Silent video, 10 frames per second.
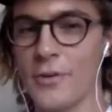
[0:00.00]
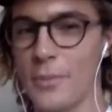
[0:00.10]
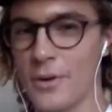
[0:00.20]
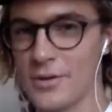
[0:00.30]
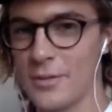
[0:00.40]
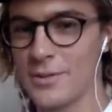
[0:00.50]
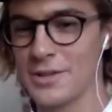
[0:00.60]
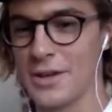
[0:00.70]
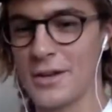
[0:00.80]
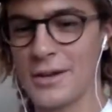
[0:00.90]
Or a video
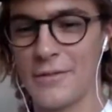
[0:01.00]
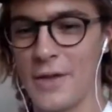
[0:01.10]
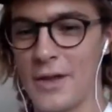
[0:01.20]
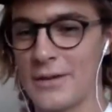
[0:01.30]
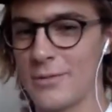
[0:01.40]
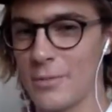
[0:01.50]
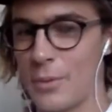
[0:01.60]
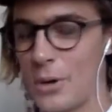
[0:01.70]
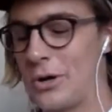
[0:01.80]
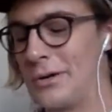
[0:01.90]
part. That'd be tight if it
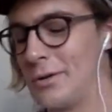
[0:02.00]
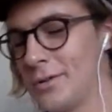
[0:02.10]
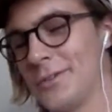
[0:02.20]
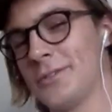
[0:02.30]
ended with a part.